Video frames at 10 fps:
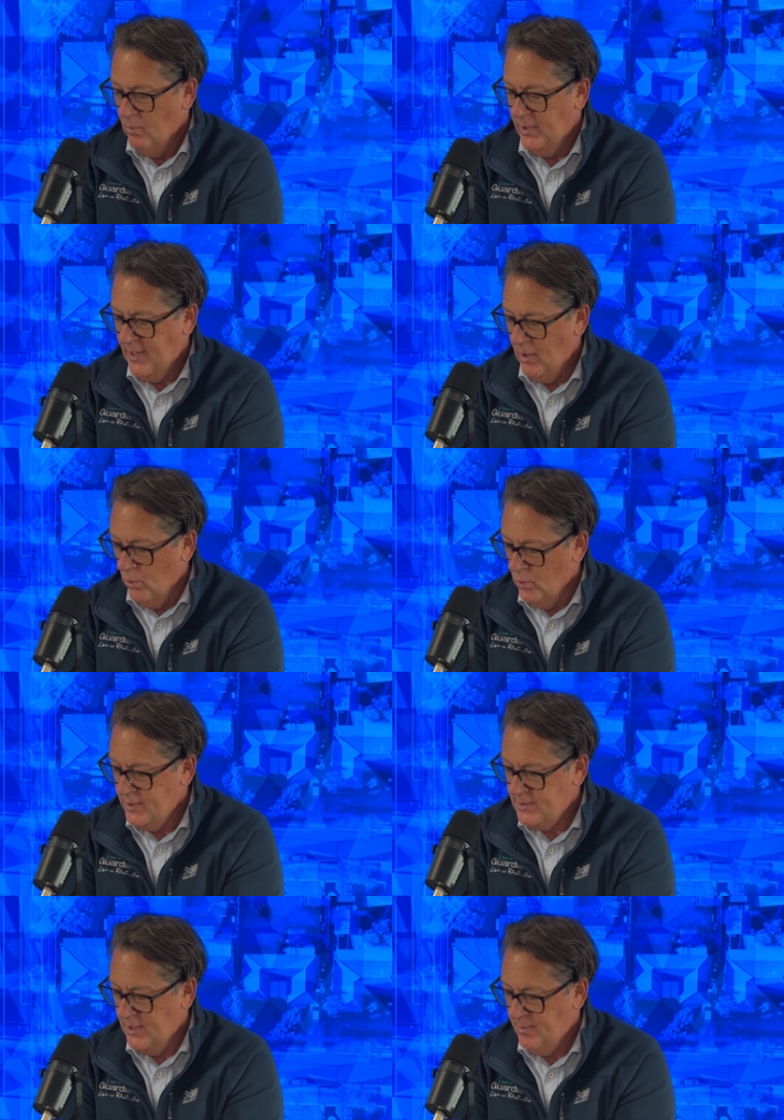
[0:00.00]
we get
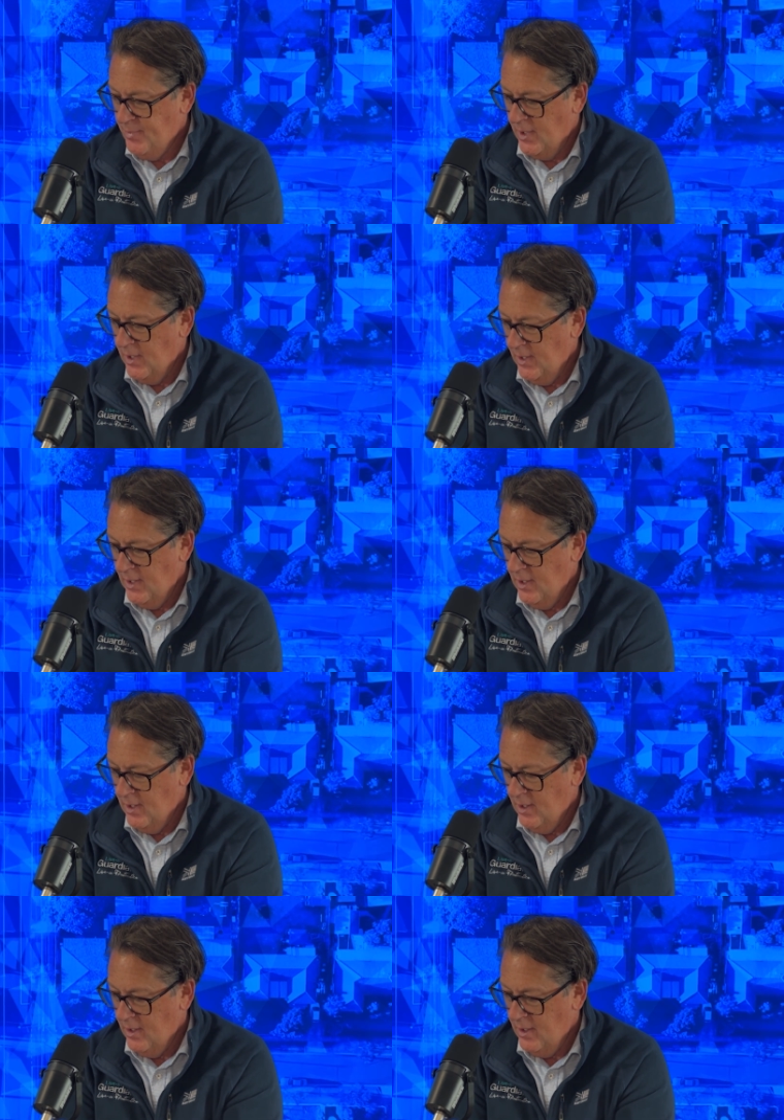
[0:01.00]
audited by
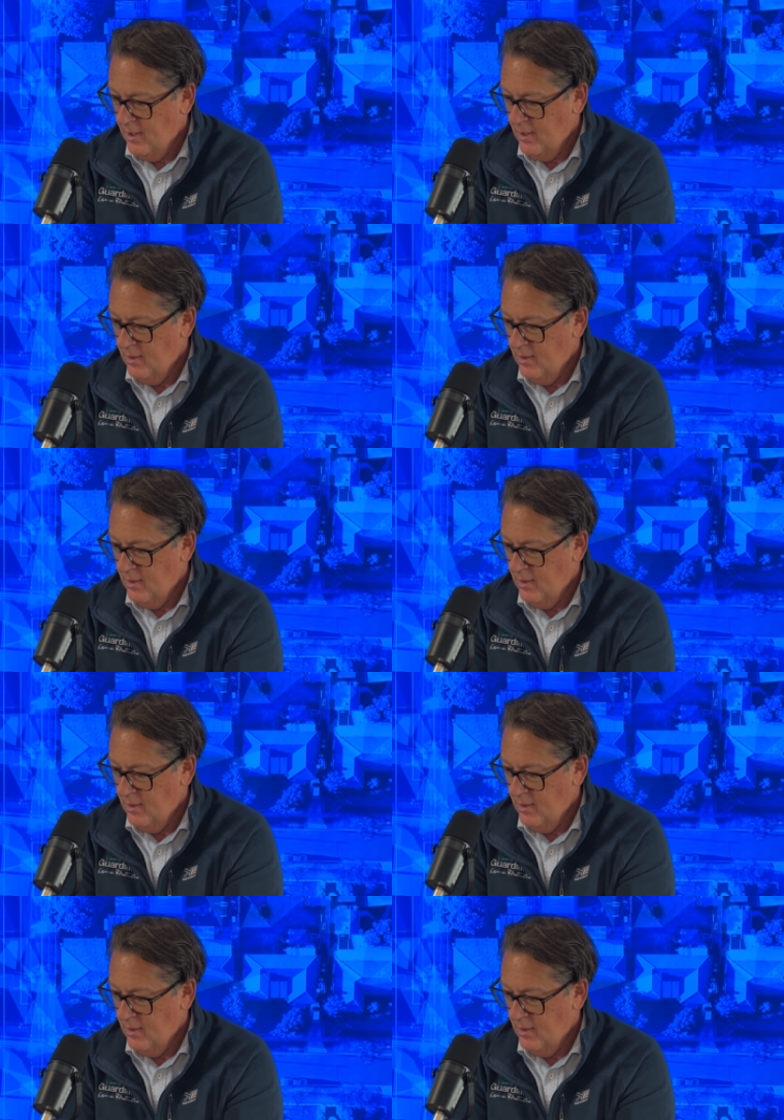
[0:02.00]
uh,